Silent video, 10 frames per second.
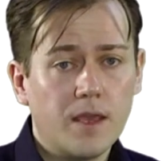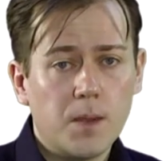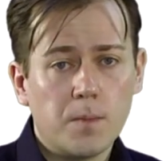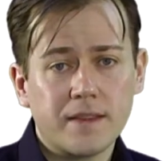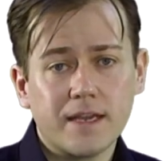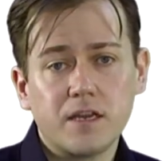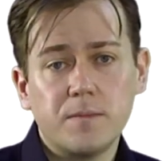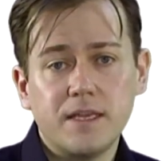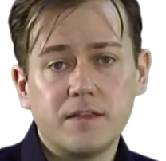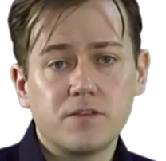By that I
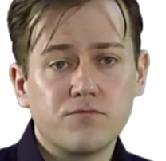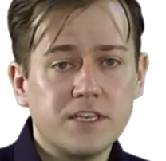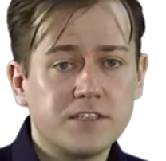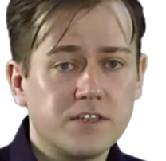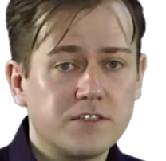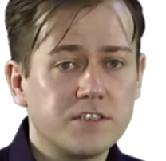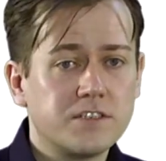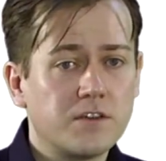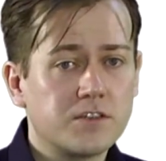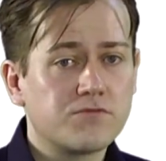mean that the researcher does
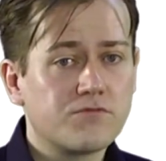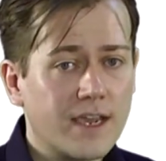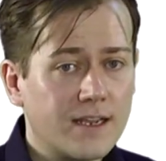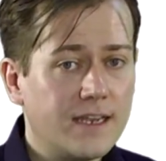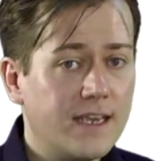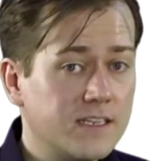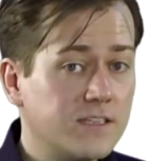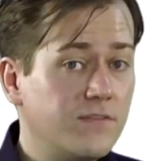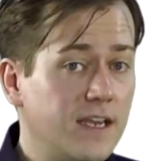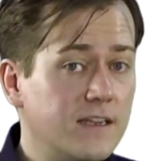not directly
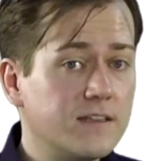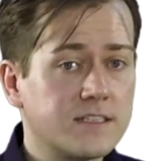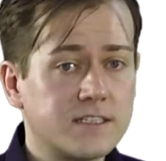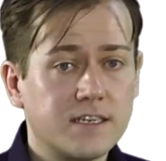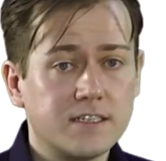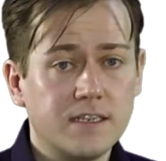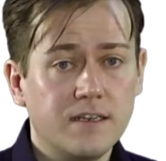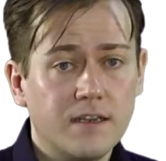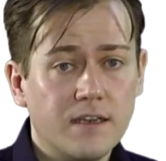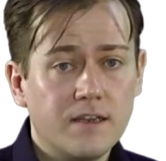intervene in the study.
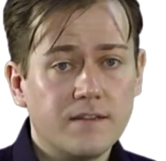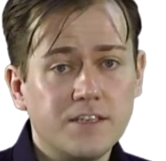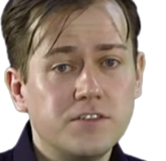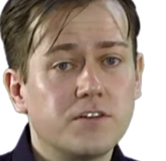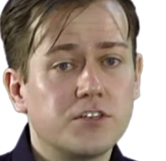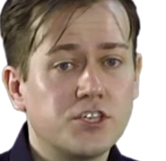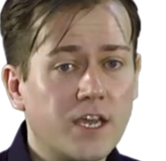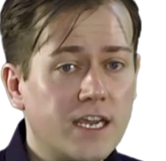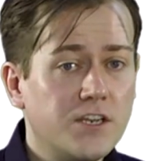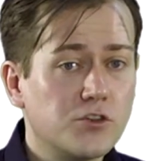They do not
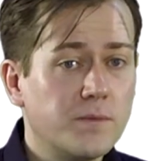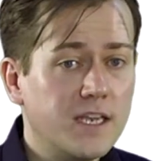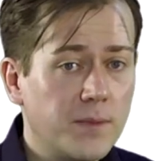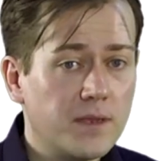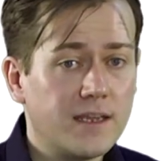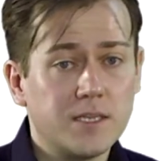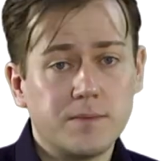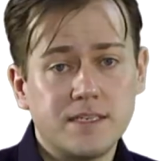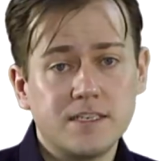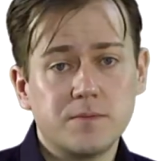change or manipulate the
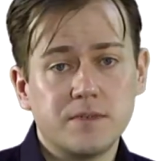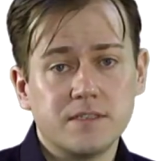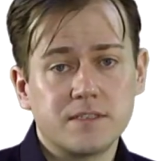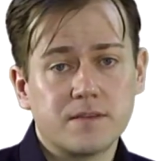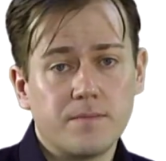participants.